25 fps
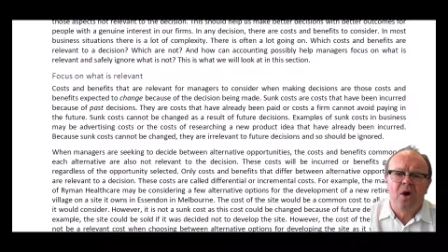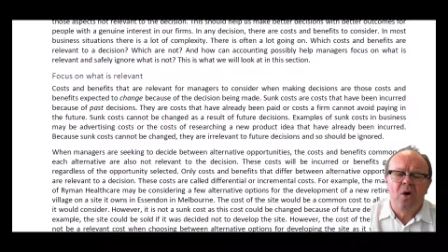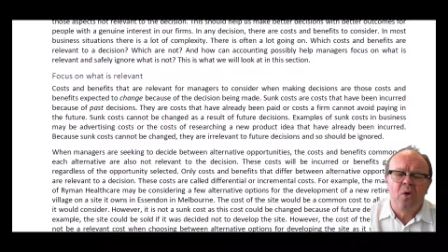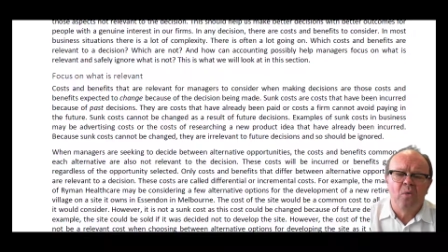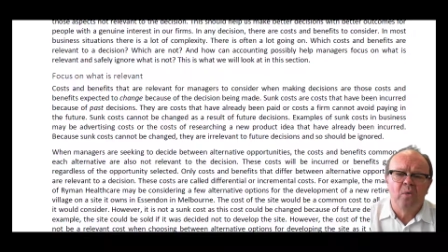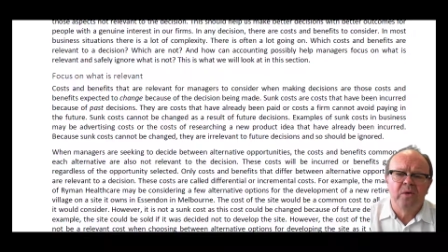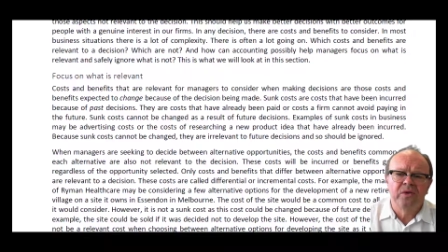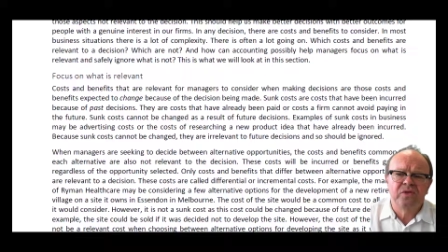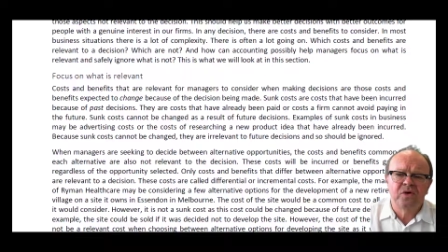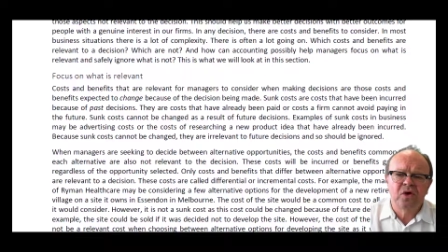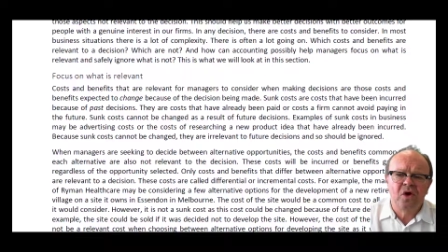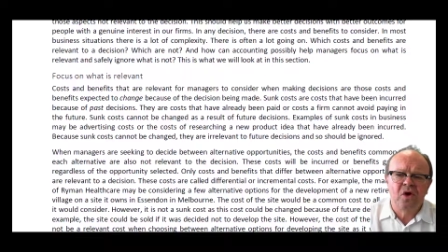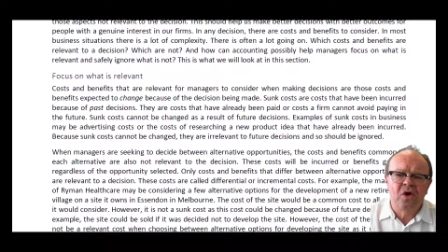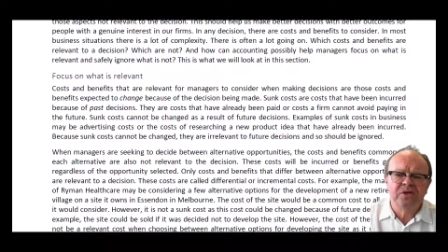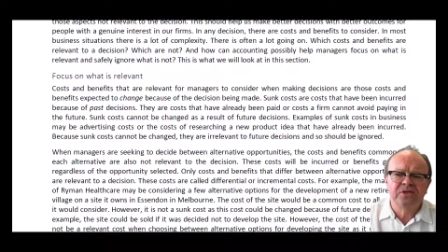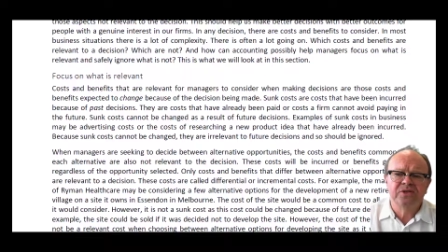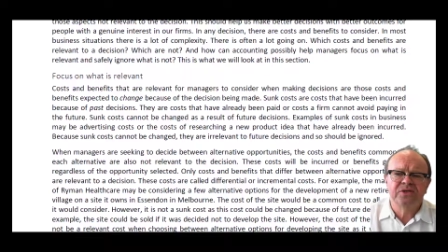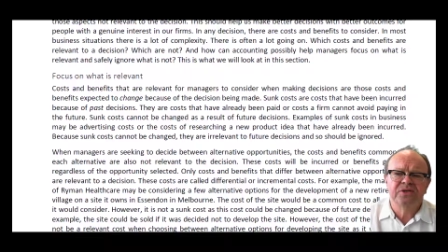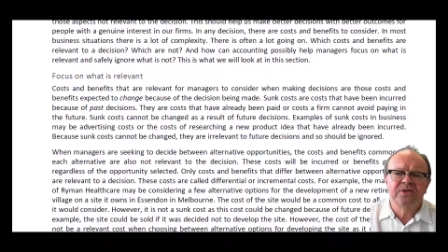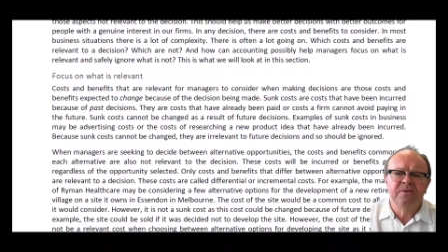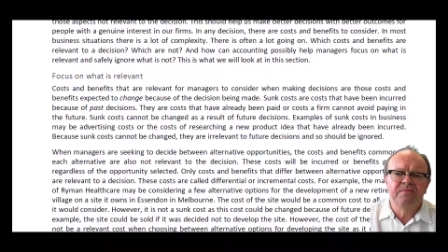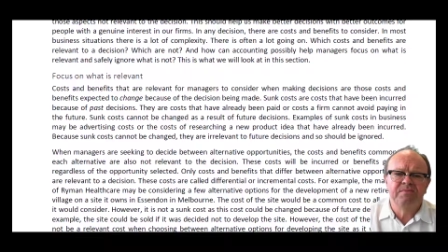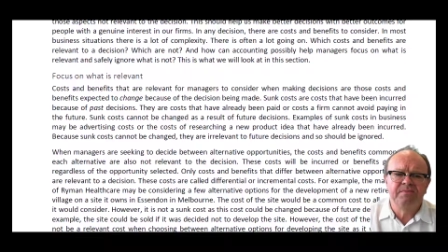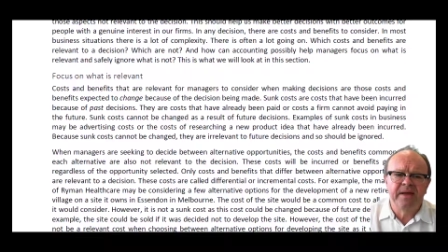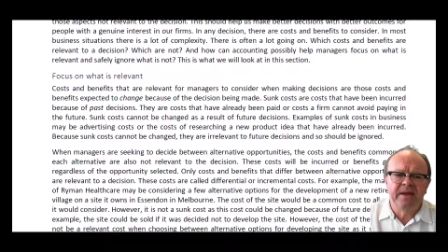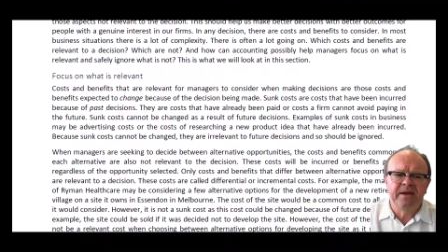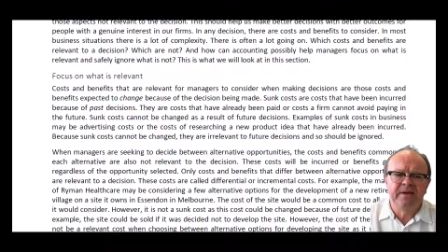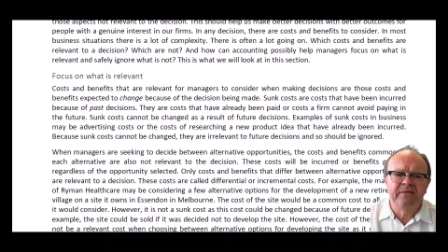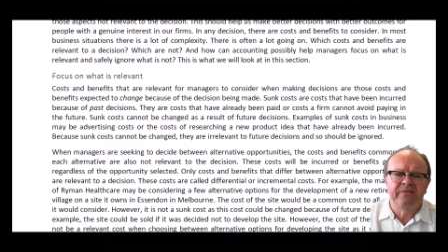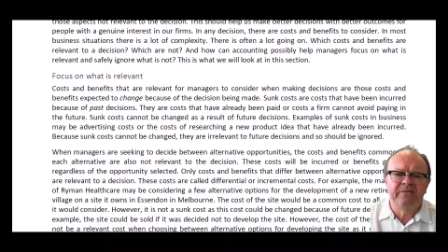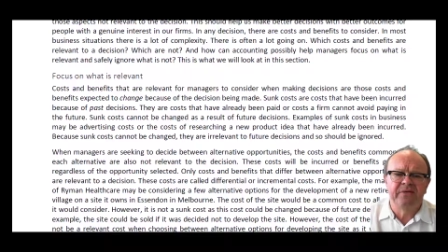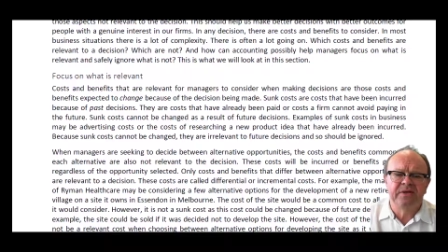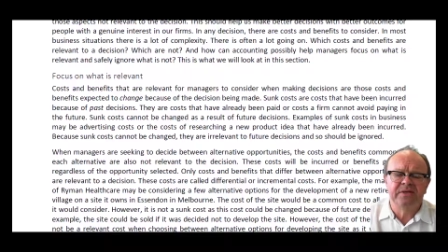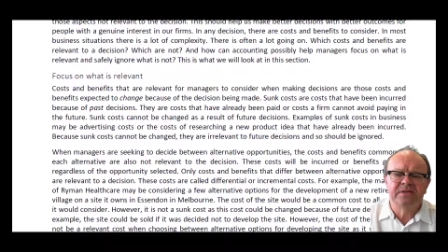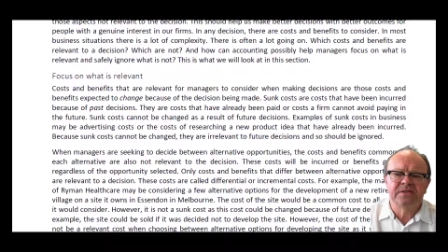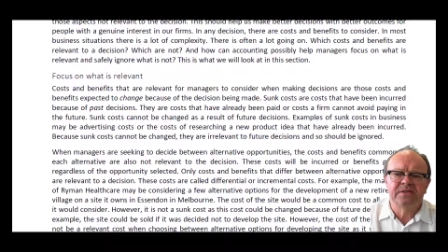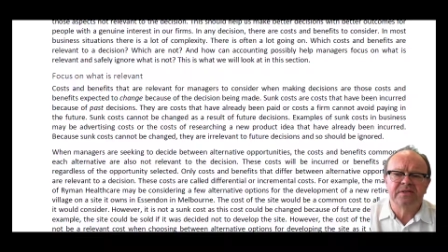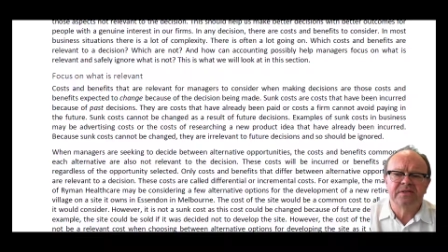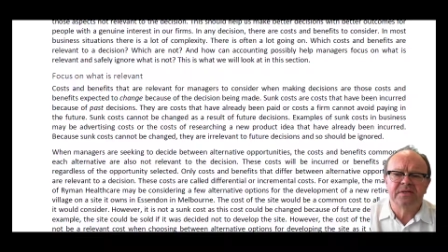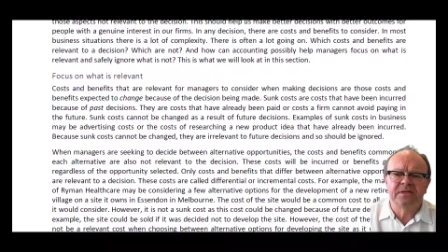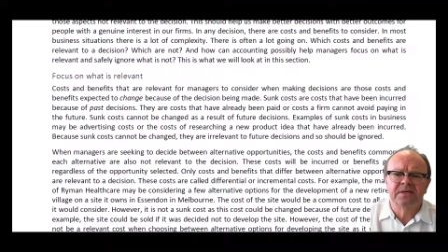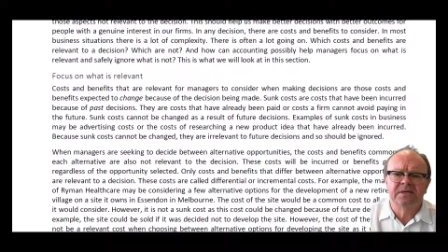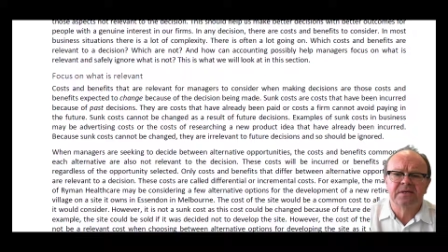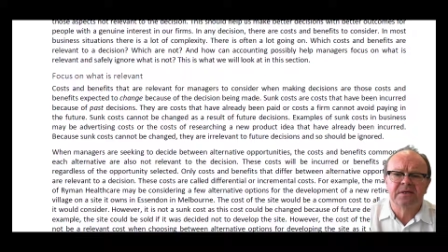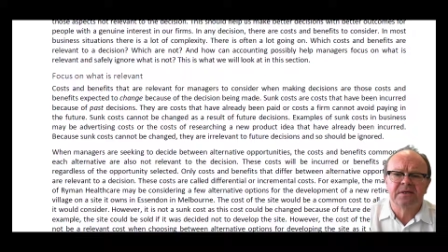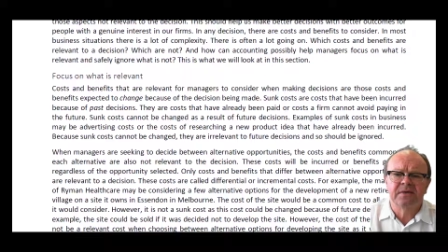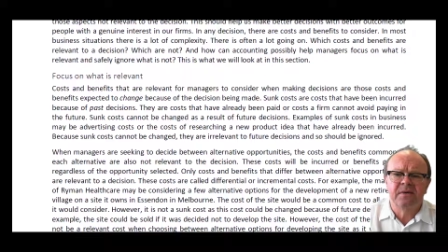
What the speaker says: With costs and benefits,